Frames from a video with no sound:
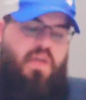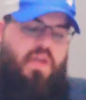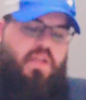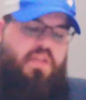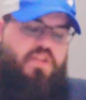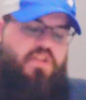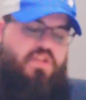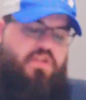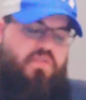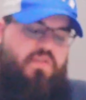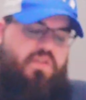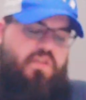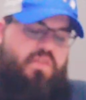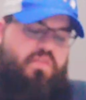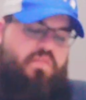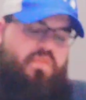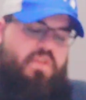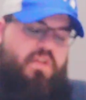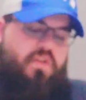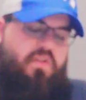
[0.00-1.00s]
And ye shall
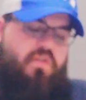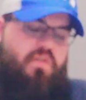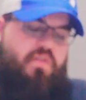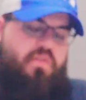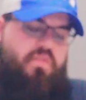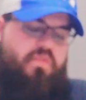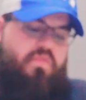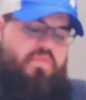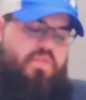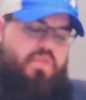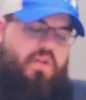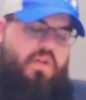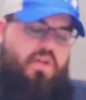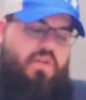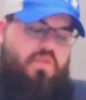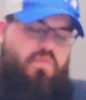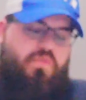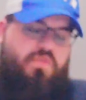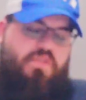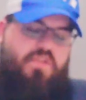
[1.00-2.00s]
give thereof
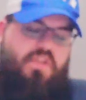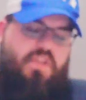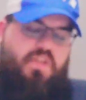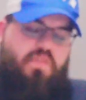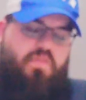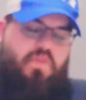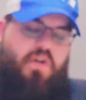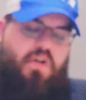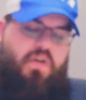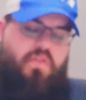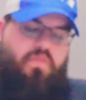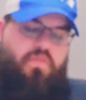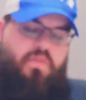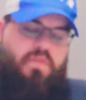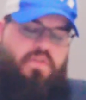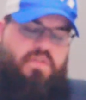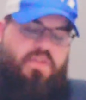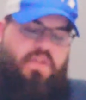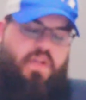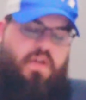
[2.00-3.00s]
Yahweh's heave
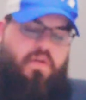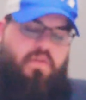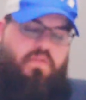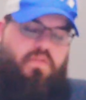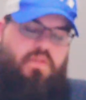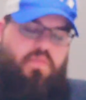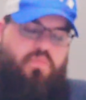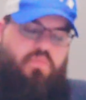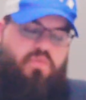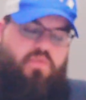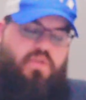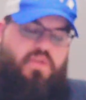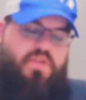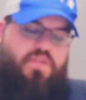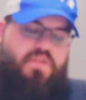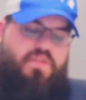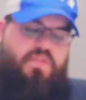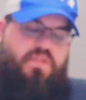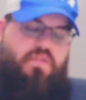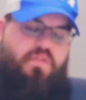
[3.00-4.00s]
offering to Aaron the
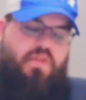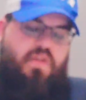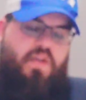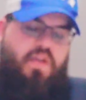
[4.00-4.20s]
priest.